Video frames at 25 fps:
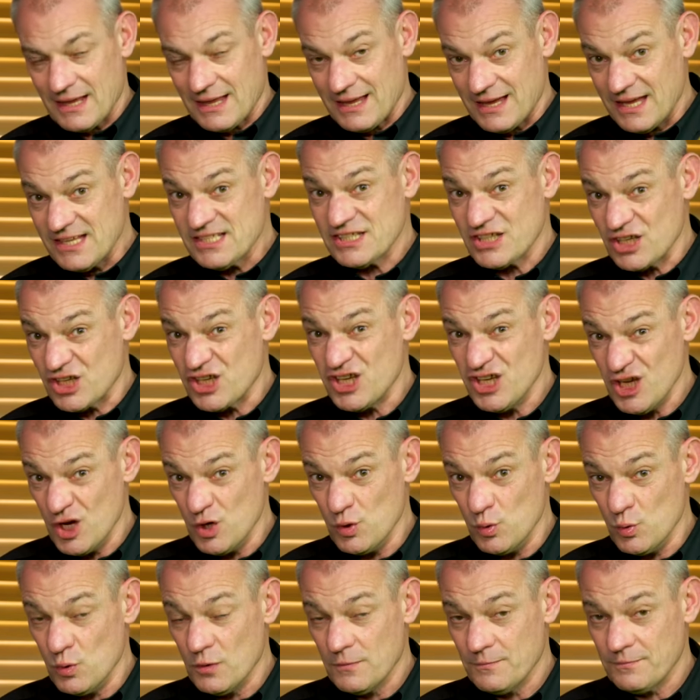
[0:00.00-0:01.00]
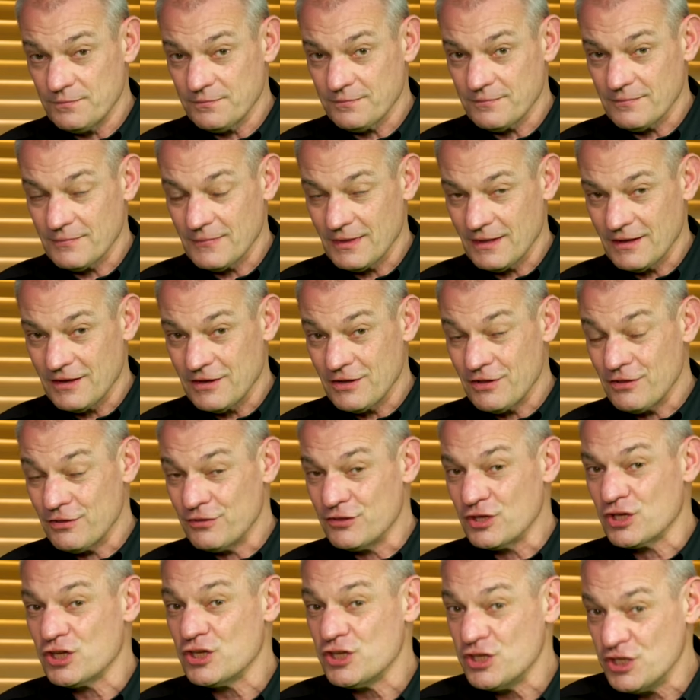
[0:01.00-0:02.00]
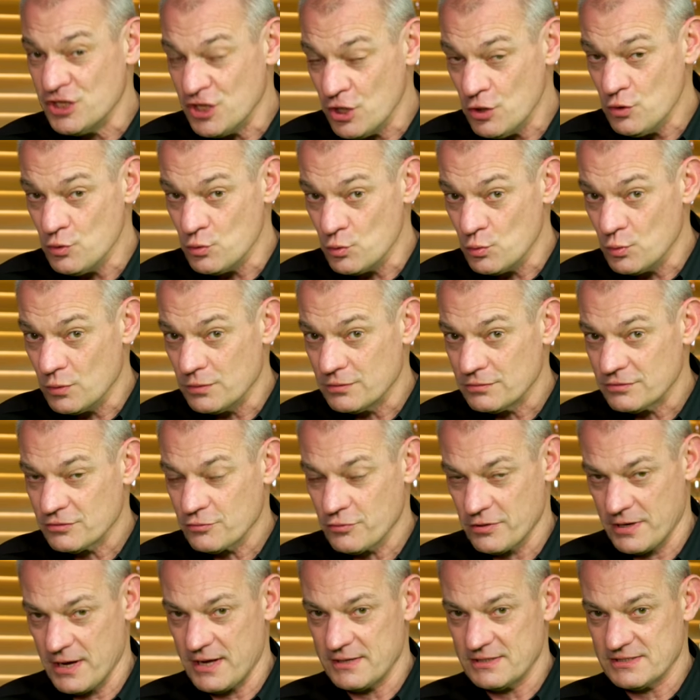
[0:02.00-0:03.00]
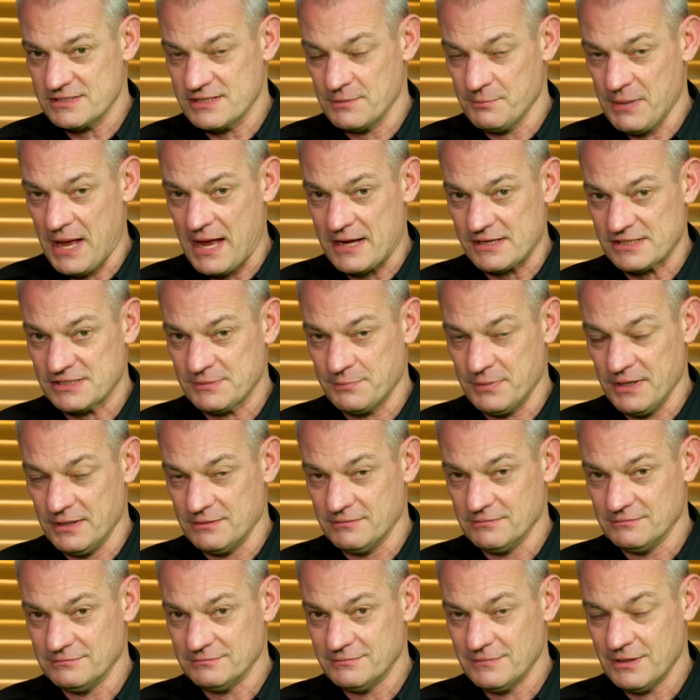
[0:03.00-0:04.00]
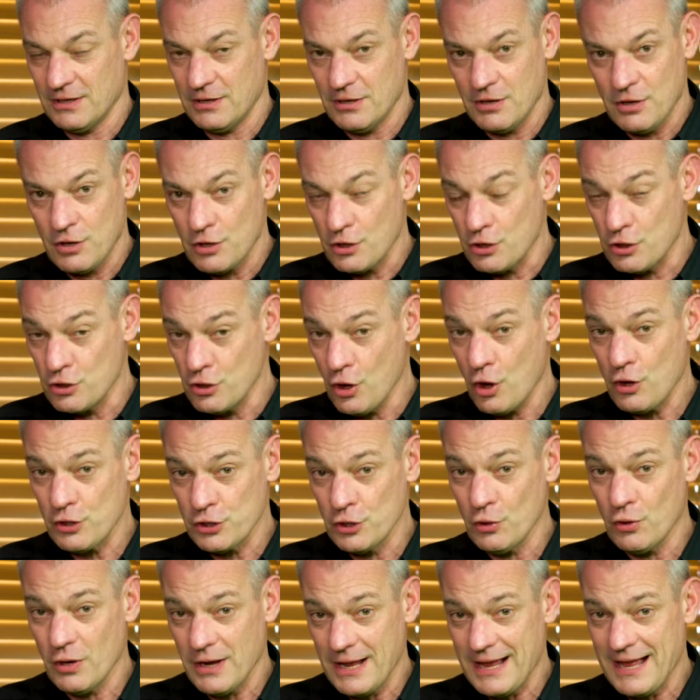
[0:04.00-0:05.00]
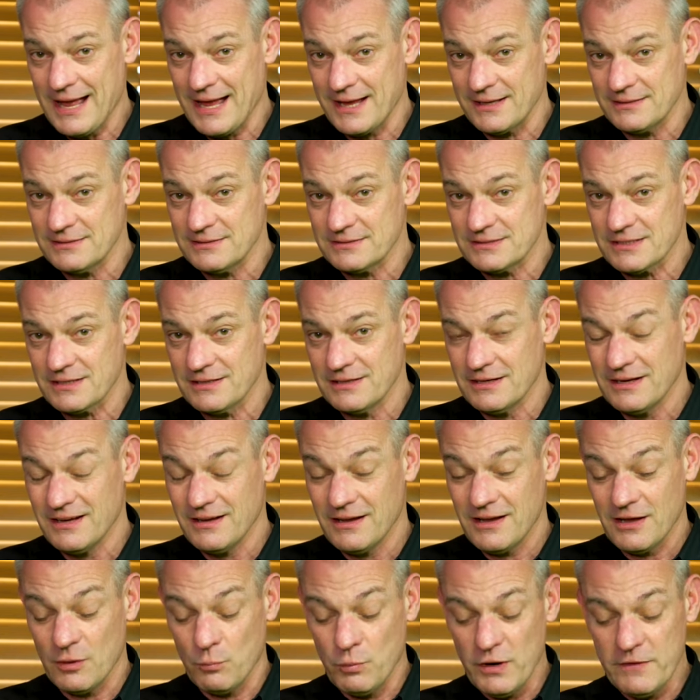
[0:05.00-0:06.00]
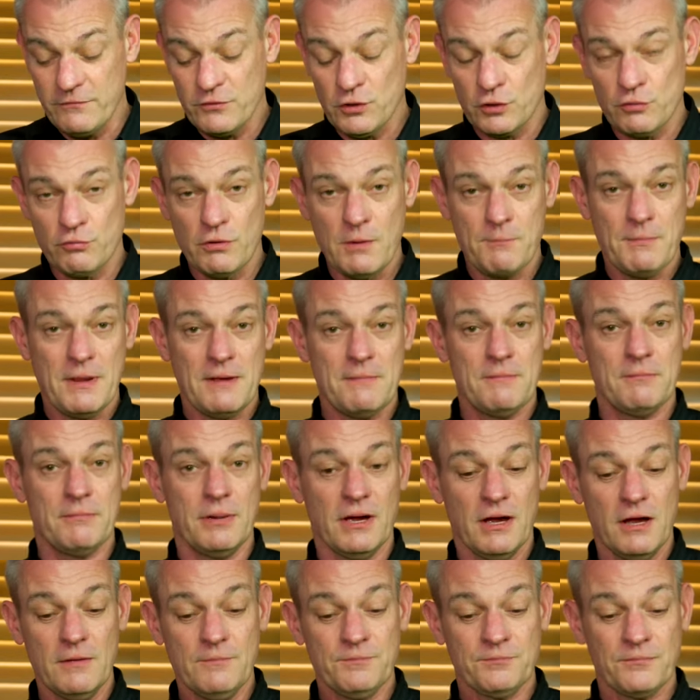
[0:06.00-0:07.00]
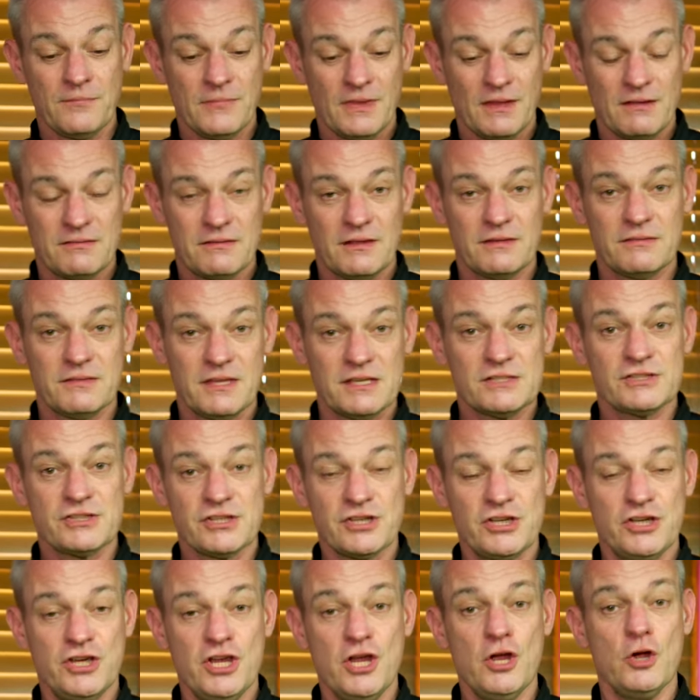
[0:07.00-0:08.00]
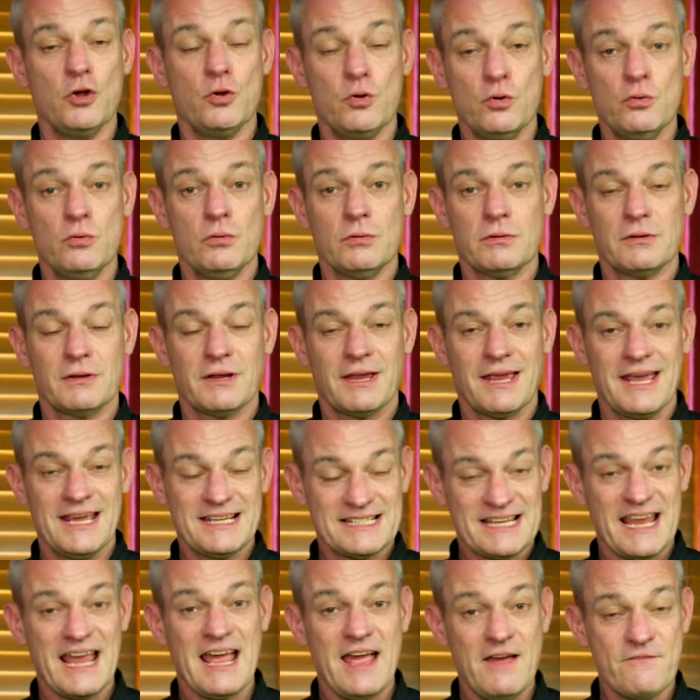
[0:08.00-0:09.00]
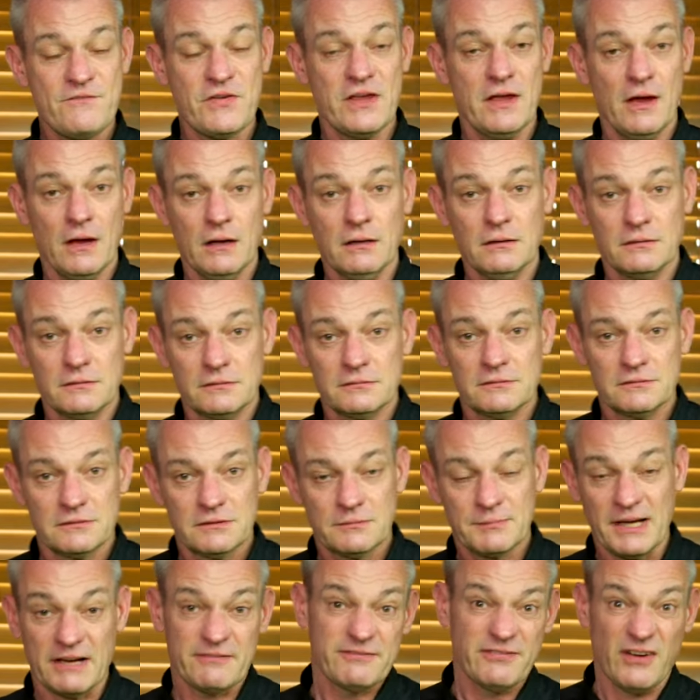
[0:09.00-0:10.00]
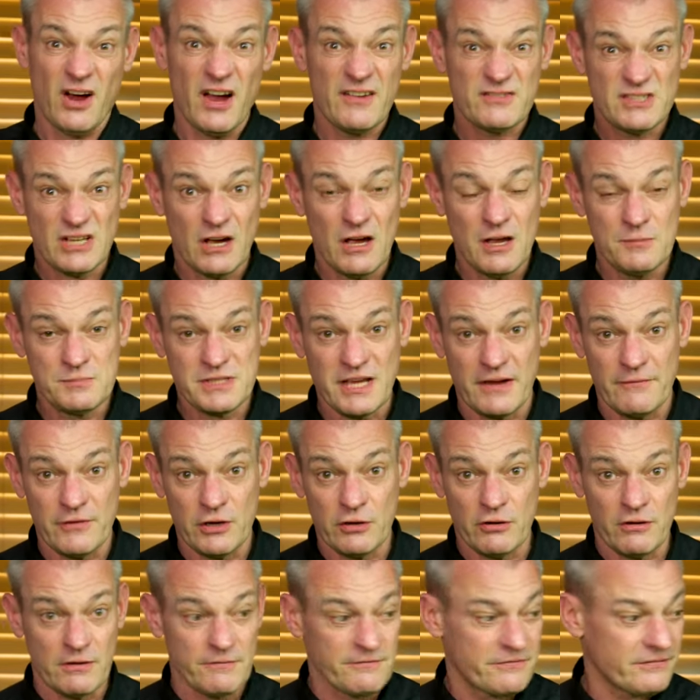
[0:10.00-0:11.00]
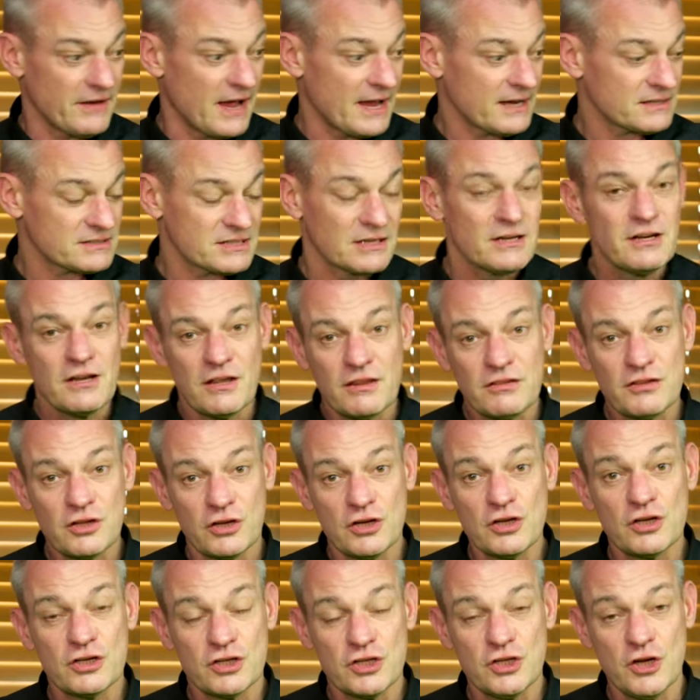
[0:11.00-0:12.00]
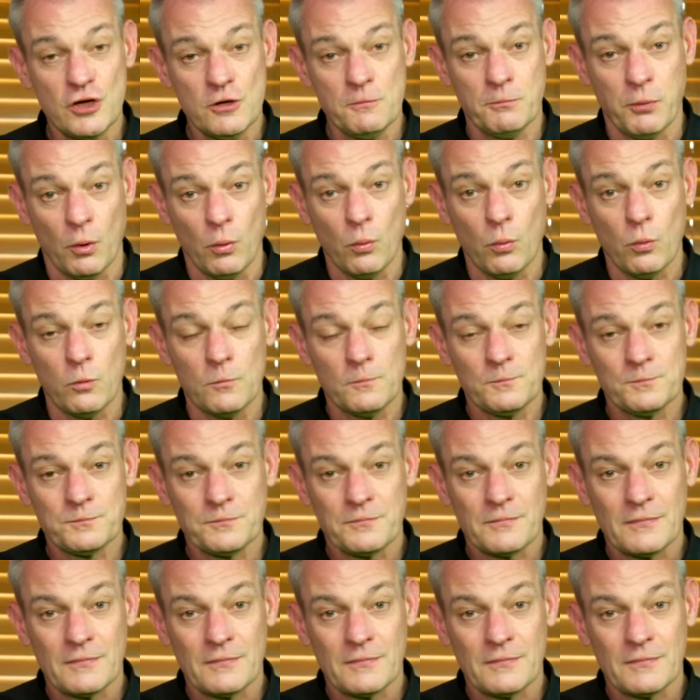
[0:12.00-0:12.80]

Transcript: It's the cue. The cue creates the backspin, not your hand. And we've got to remember that this cue is heavier, about 5 times heavier in fact, than a cue ball.